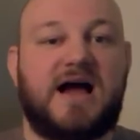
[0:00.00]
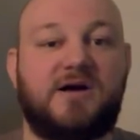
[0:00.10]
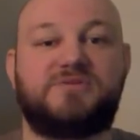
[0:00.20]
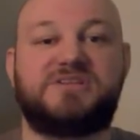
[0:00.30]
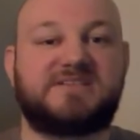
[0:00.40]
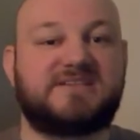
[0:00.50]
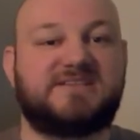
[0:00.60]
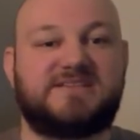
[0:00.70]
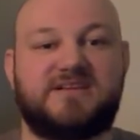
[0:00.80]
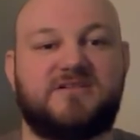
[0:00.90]
I would just
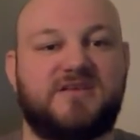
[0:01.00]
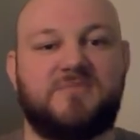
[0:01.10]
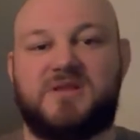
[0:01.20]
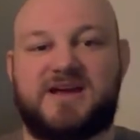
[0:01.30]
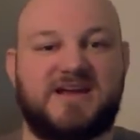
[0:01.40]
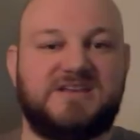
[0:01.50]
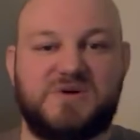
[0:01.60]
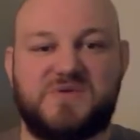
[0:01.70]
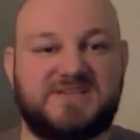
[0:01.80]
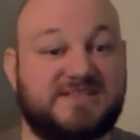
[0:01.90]
consider them like I
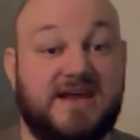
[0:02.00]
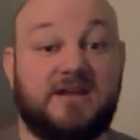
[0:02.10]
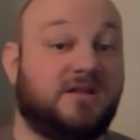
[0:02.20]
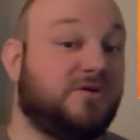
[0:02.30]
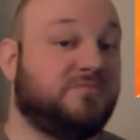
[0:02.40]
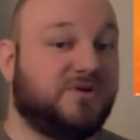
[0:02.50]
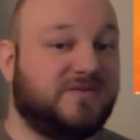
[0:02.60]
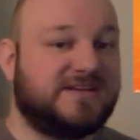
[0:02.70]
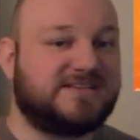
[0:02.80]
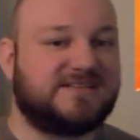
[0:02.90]
do the standalone
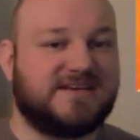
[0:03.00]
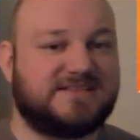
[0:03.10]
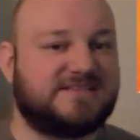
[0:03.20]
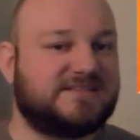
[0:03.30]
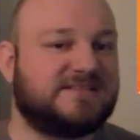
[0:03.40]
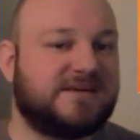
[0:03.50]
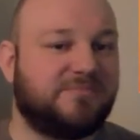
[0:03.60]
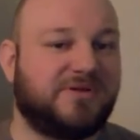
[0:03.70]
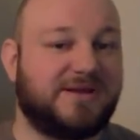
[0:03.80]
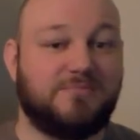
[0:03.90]
movies as
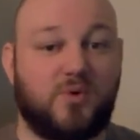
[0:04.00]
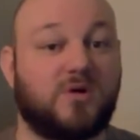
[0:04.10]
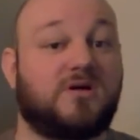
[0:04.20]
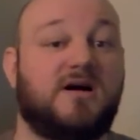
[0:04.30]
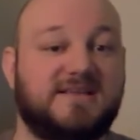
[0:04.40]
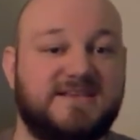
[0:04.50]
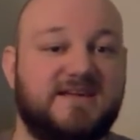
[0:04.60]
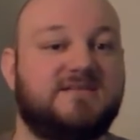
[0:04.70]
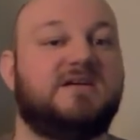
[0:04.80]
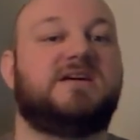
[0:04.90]
simply more
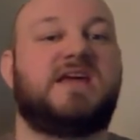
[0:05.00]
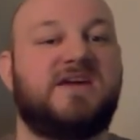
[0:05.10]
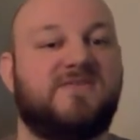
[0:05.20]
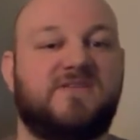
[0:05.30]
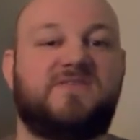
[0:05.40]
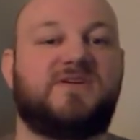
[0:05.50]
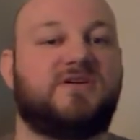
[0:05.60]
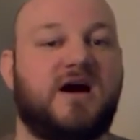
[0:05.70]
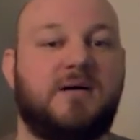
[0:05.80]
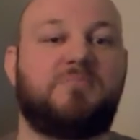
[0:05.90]
content, even if they're
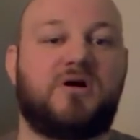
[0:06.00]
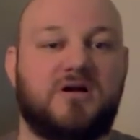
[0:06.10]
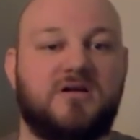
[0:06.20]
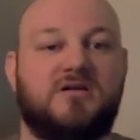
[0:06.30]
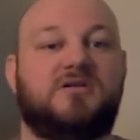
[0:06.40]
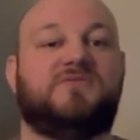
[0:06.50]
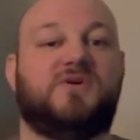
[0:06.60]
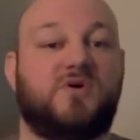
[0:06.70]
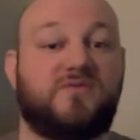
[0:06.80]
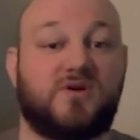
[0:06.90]
not part of the
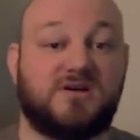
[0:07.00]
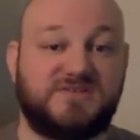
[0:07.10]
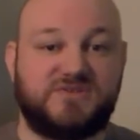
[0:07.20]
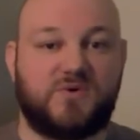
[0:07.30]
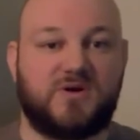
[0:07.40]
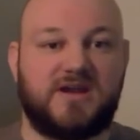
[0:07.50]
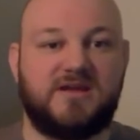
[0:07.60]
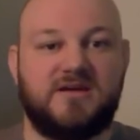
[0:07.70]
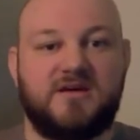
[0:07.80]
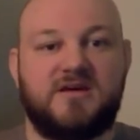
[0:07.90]
overall story.
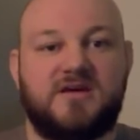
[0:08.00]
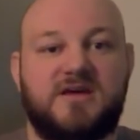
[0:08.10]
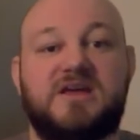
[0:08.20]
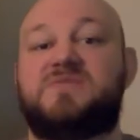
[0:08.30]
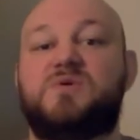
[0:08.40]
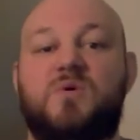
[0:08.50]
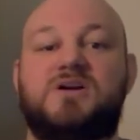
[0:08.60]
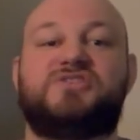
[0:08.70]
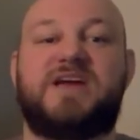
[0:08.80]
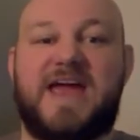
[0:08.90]
If you
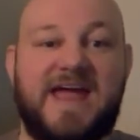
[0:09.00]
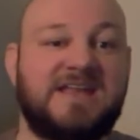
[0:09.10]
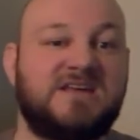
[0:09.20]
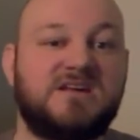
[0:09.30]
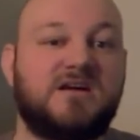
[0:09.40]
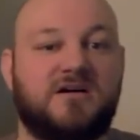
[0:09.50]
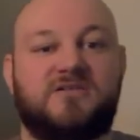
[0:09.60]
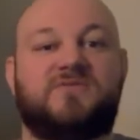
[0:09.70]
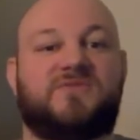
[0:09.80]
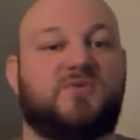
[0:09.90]
watch any
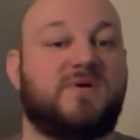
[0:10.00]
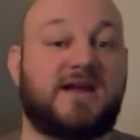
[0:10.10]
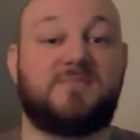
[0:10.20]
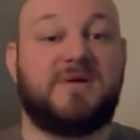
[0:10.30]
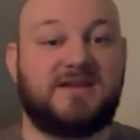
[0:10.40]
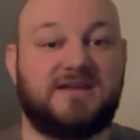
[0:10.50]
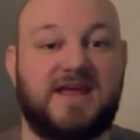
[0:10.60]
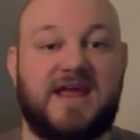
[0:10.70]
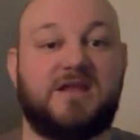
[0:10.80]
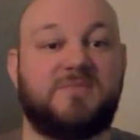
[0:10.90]
of the recommended
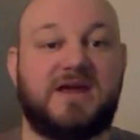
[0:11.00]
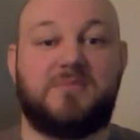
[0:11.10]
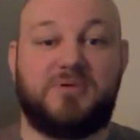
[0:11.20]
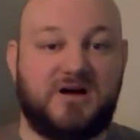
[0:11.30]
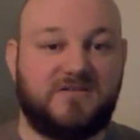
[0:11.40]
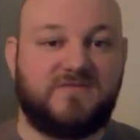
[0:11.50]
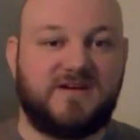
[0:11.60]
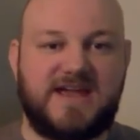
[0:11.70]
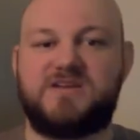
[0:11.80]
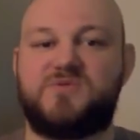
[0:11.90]
anime above
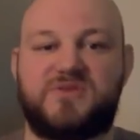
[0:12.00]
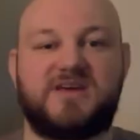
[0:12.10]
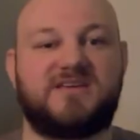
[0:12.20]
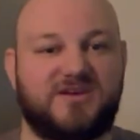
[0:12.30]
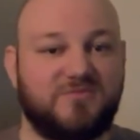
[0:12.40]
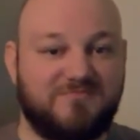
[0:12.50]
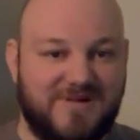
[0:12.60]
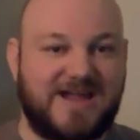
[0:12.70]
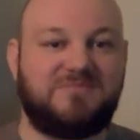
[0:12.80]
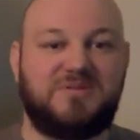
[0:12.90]
and you think you
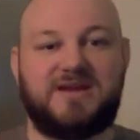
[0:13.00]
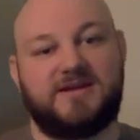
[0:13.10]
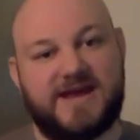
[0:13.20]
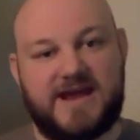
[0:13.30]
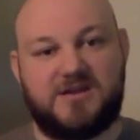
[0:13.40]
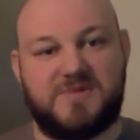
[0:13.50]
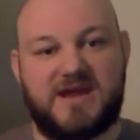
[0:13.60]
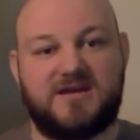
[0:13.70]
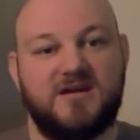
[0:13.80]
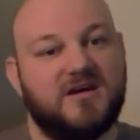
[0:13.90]
might be into
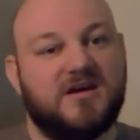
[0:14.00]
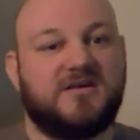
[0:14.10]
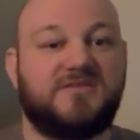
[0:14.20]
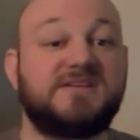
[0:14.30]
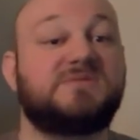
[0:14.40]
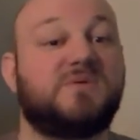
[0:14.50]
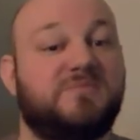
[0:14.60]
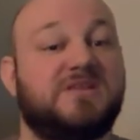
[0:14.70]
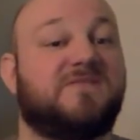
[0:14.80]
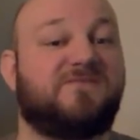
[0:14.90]
anime, this would
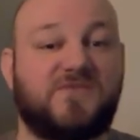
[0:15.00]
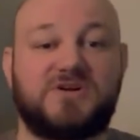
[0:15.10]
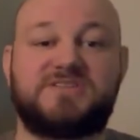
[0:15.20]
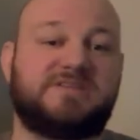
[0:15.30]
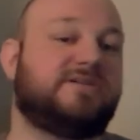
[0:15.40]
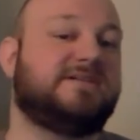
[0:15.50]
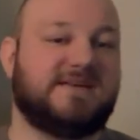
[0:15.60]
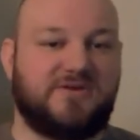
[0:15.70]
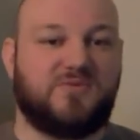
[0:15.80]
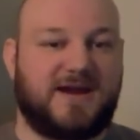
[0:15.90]
be the first series
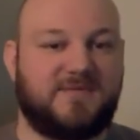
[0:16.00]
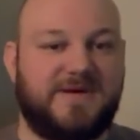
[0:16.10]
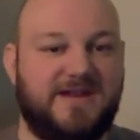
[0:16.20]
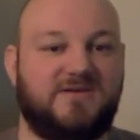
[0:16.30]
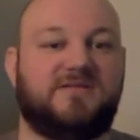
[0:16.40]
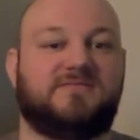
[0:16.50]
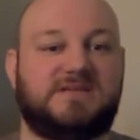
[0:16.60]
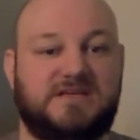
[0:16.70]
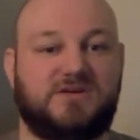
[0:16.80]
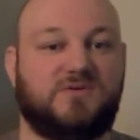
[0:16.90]
I'd recommend
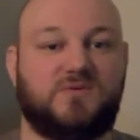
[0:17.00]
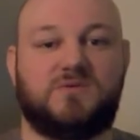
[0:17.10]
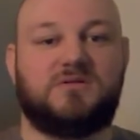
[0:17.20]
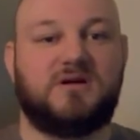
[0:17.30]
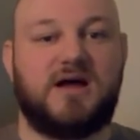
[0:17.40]
to you